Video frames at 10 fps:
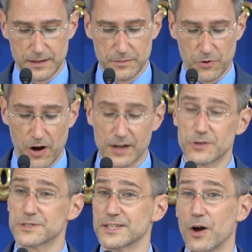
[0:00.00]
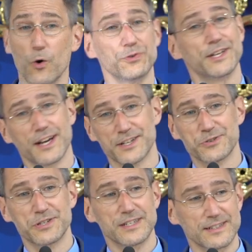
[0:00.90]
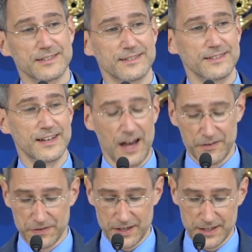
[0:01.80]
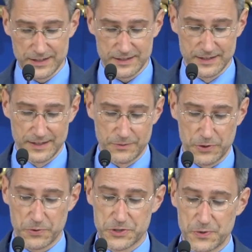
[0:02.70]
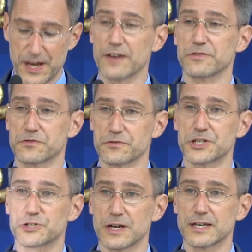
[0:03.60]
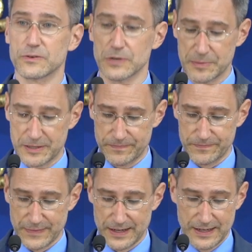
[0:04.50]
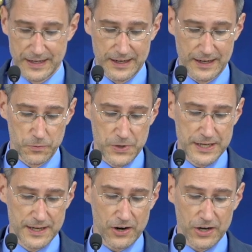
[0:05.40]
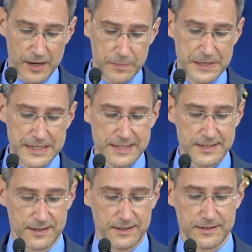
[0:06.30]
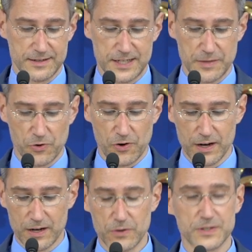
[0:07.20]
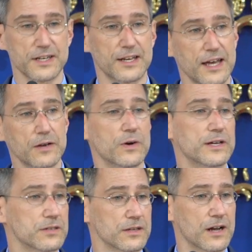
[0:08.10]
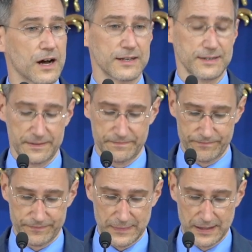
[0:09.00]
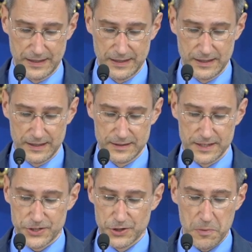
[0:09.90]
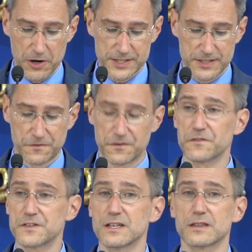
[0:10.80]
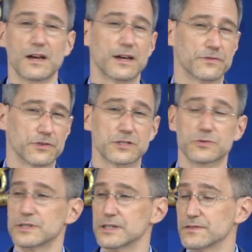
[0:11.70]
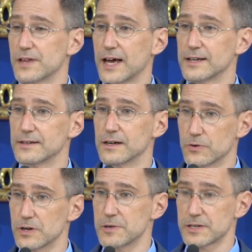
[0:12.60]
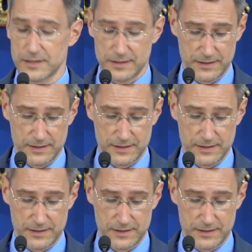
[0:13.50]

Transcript: Morocco is the only country in Africa with which we have a free trade agreement, and we and our companies see Morocco as a gateway to the continent. This year marks the 15th anniversary of that agreement.